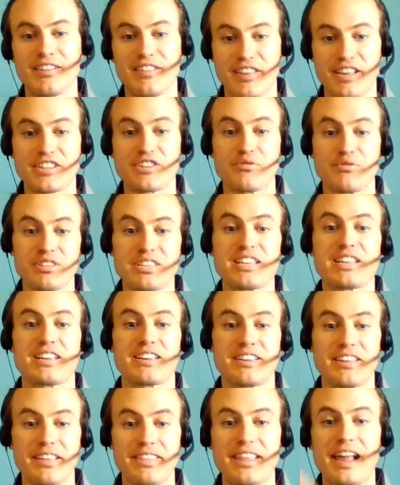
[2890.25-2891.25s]
then you
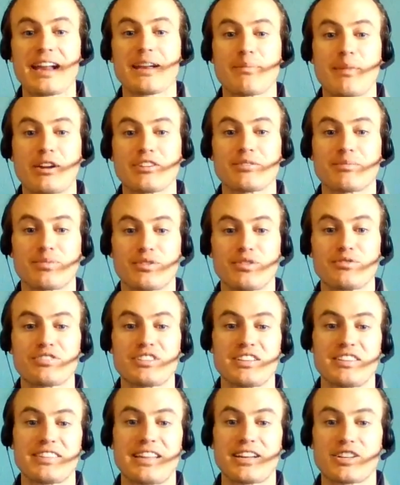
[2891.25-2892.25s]
need that amount of
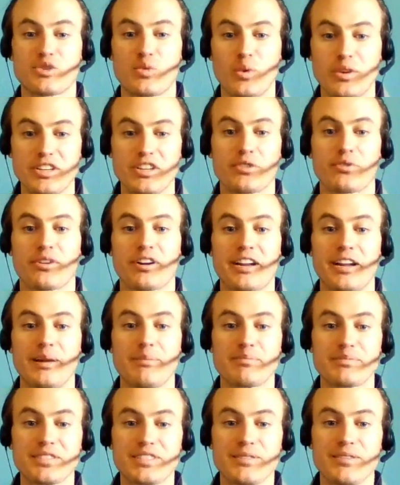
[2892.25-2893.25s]
protein, that 20
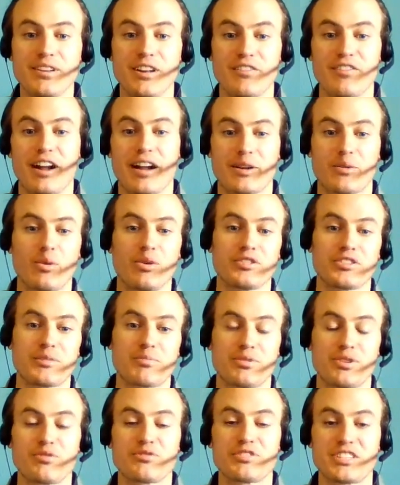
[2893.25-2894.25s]
grams of high quality
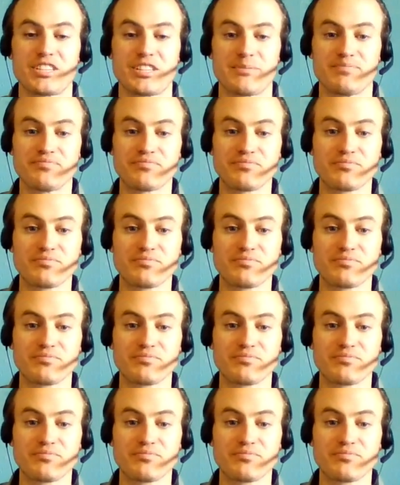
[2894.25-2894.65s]
protein,